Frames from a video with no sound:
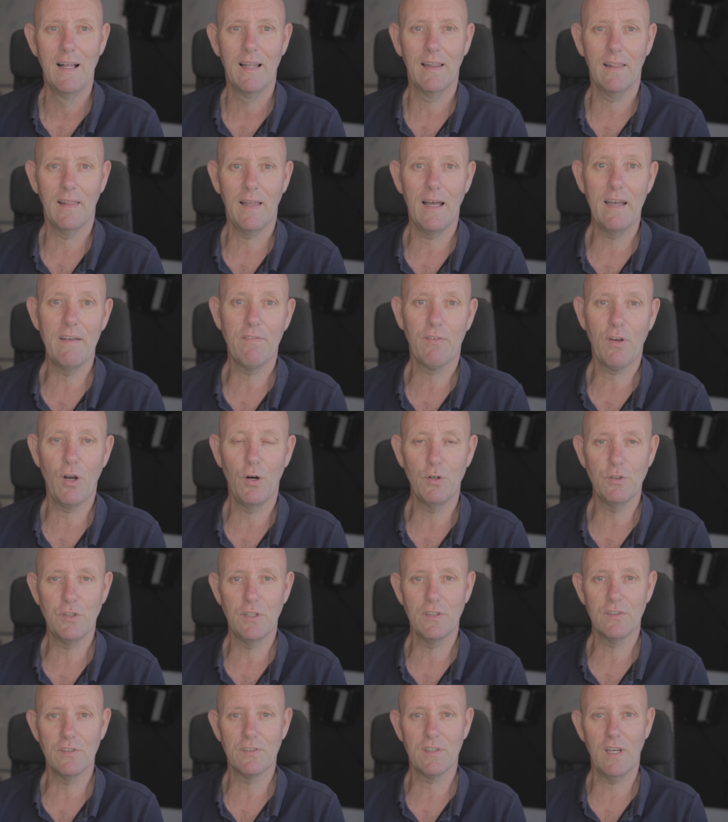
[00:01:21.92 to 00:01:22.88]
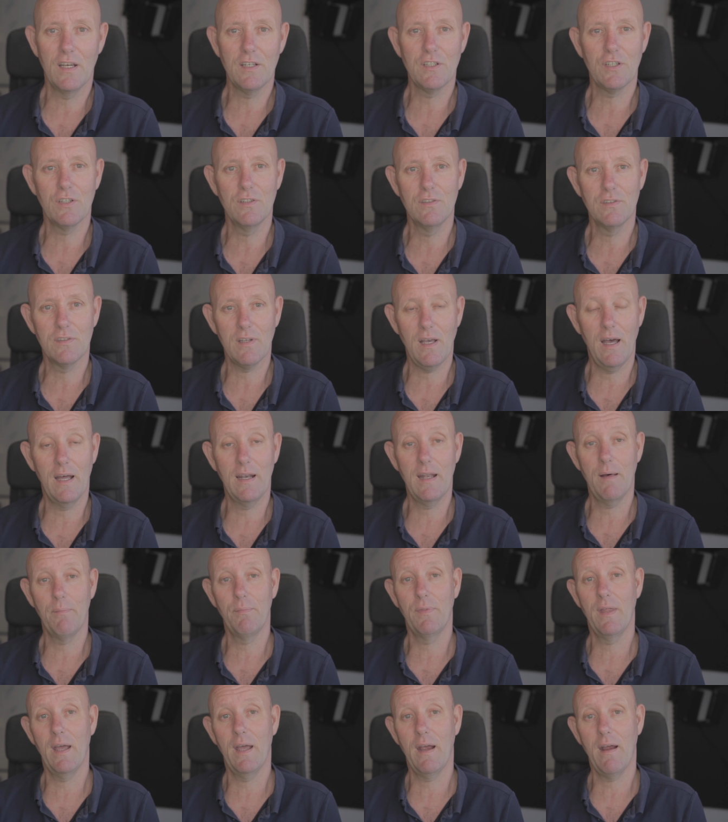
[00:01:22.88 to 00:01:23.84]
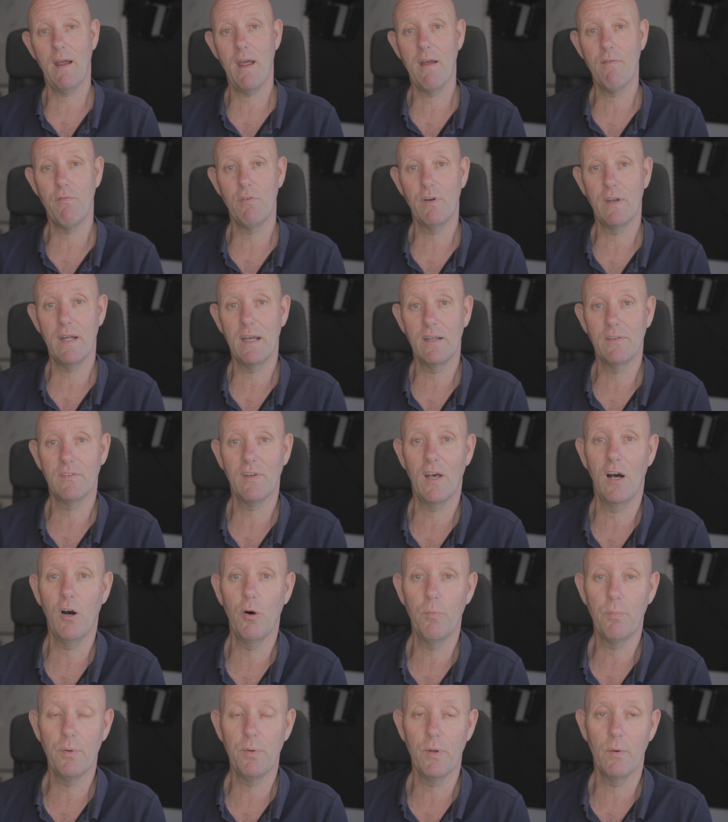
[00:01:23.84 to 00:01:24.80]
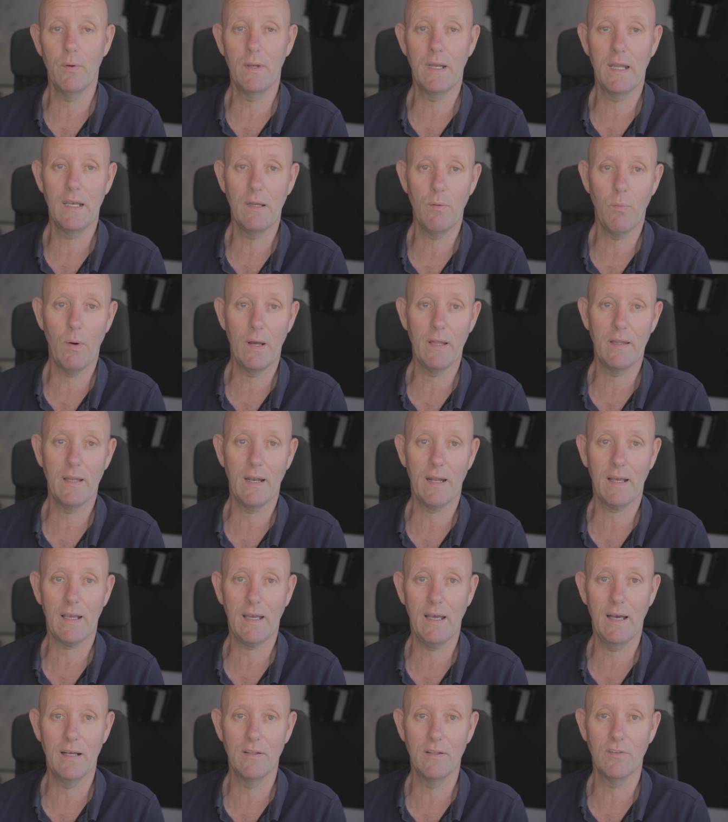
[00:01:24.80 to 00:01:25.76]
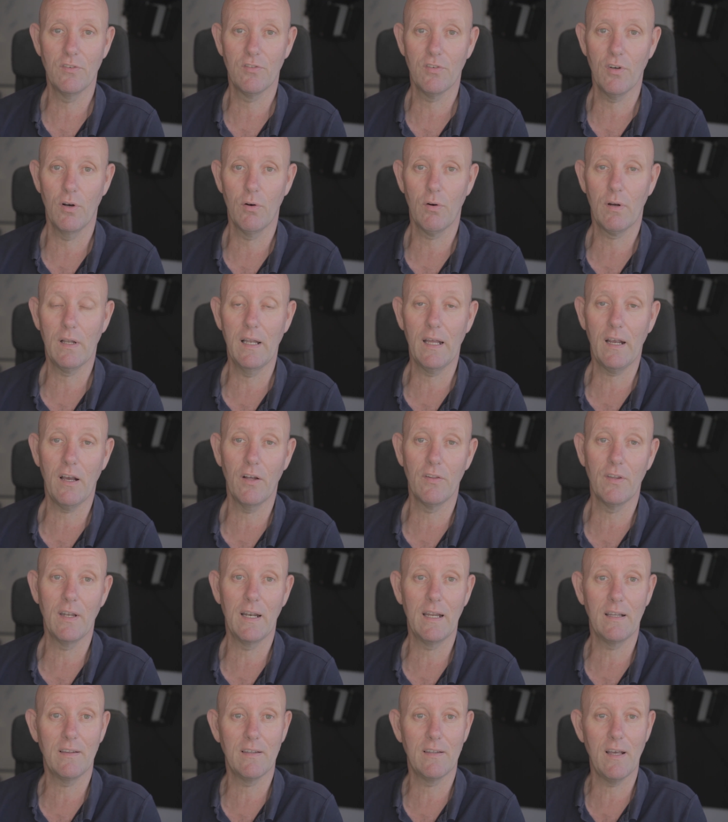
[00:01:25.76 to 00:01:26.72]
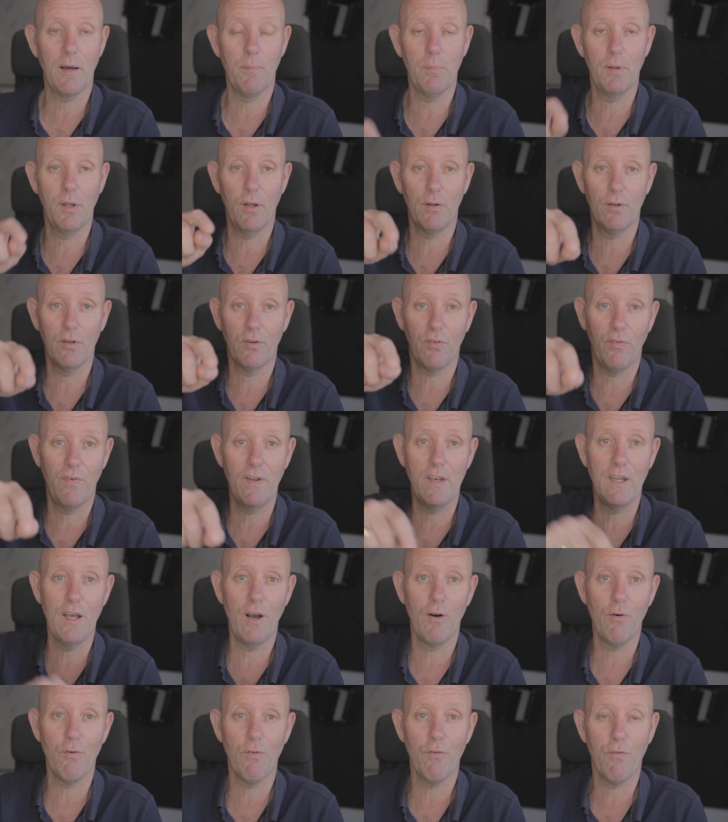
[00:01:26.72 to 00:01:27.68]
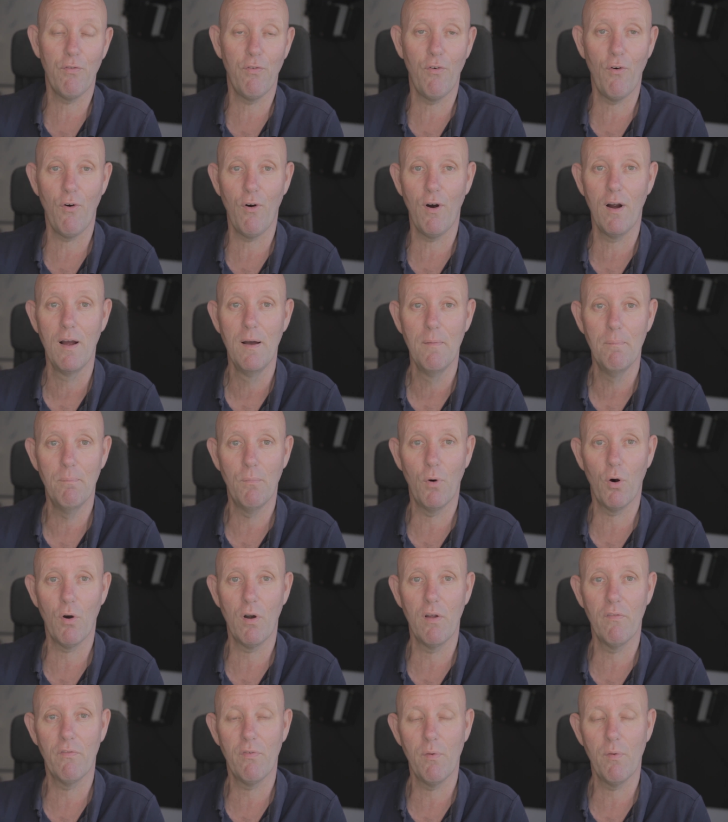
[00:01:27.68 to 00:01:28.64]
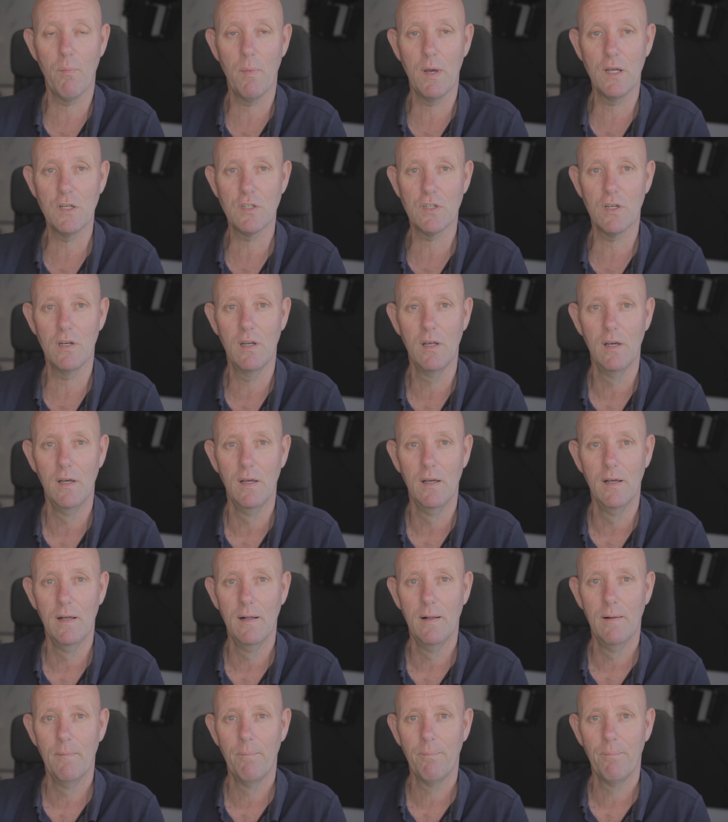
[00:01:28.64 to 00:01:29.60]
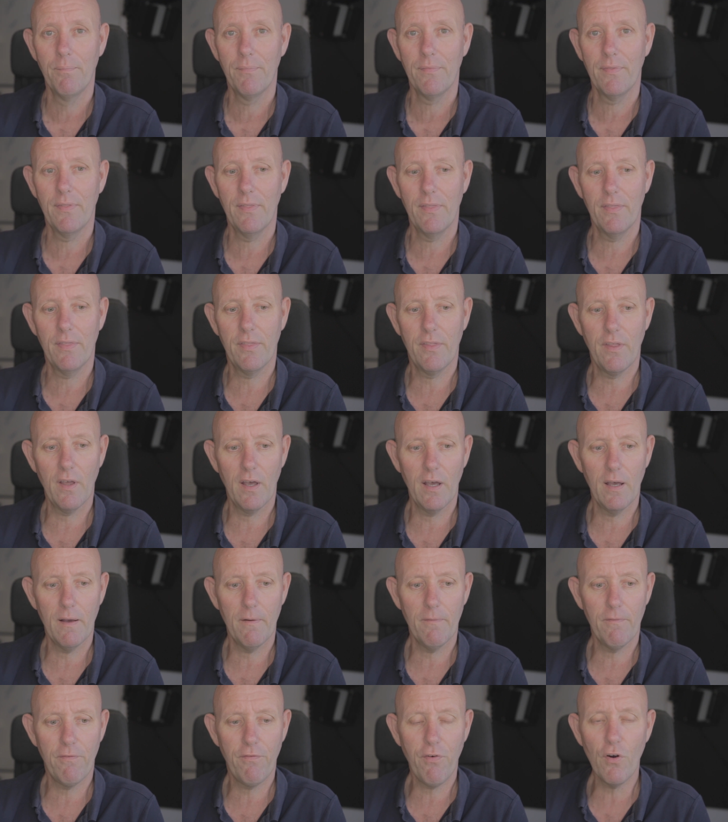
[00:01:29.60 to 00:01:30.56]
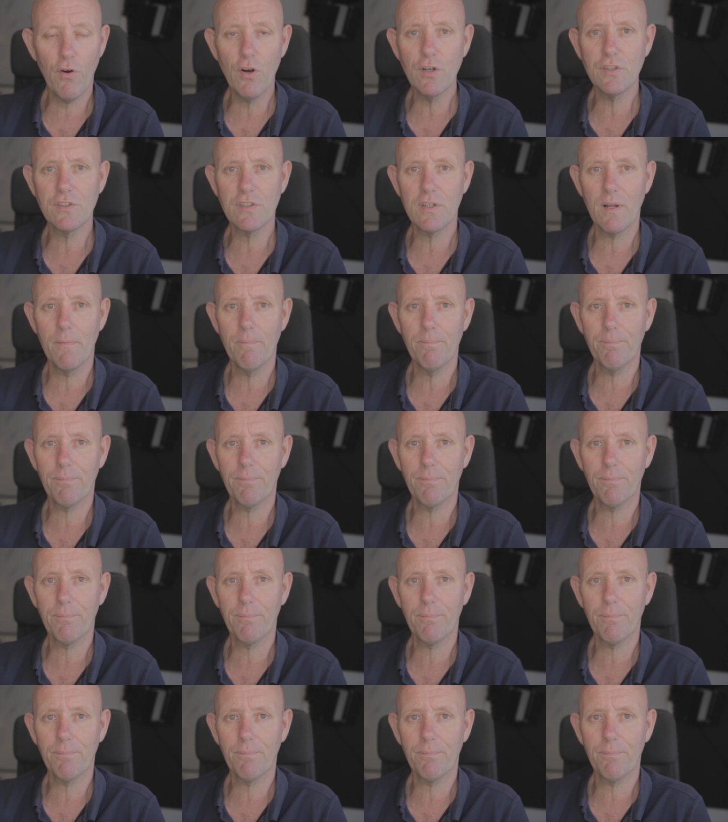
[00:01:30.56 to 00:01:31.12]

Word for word: live coaching sessions and I'm there every day to help you in any way that I can. So click on the link down below this video for more information. The first